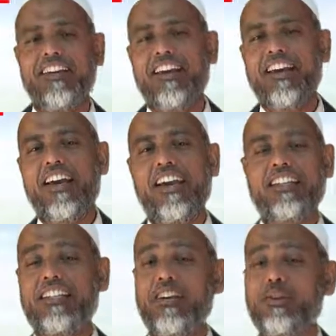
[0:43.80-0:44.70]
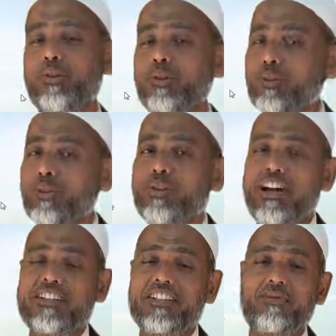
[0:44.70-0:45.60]
In Telugu you write
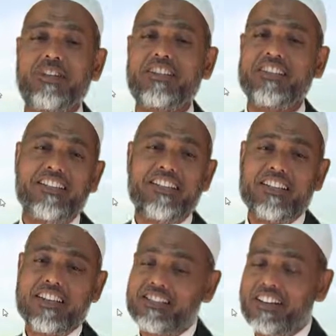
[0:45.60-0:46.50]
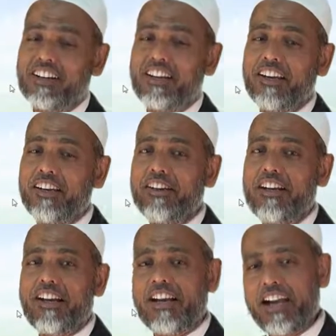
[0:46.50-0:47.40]
it with a circle,
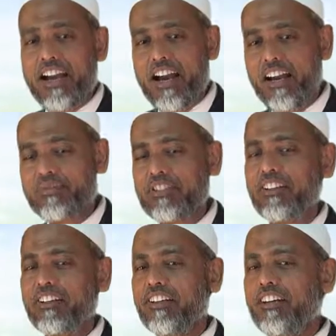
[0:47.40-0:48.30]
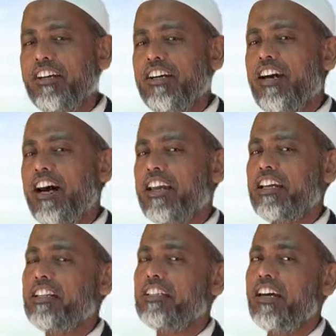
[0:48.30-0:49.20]
a half circle,
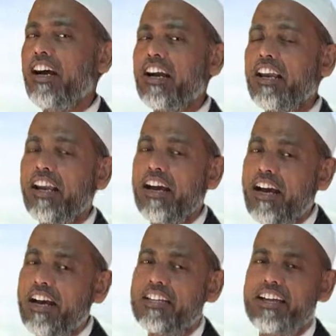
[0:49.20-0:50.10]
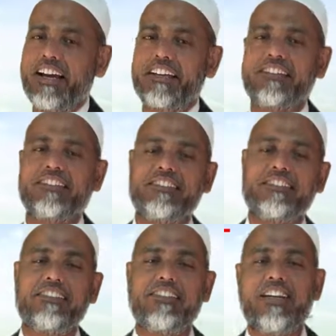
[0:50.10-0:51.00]
another circle and a line.
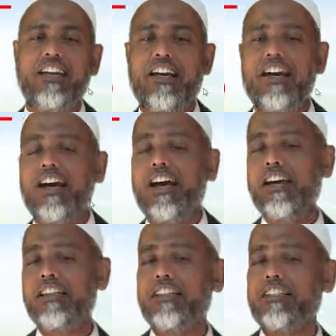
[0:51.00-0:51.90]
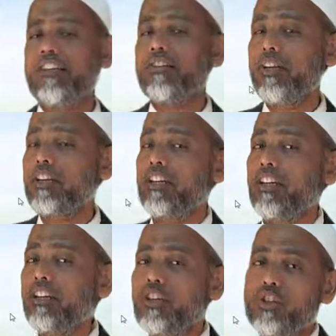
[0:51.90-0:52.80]
And in Greek
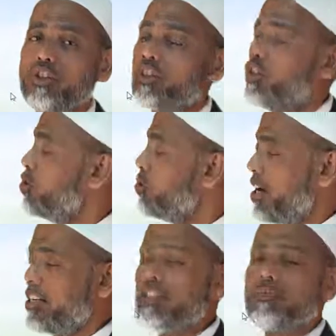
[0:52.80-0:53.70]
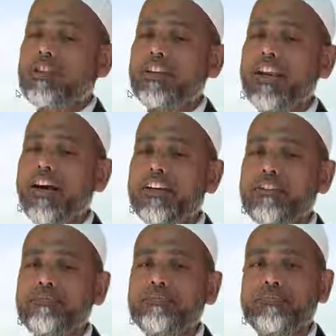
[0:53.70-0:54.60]
you write it with a line
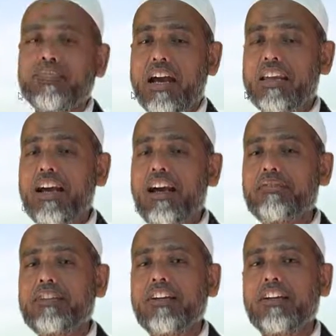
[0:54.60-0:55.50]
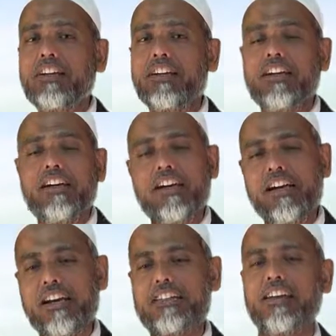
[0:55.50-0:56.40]
and a half circle
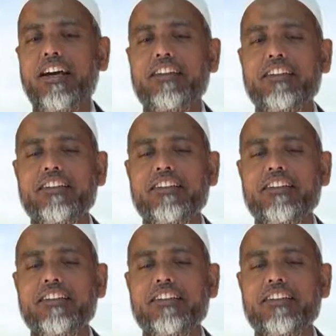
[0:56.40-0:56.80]
and a line.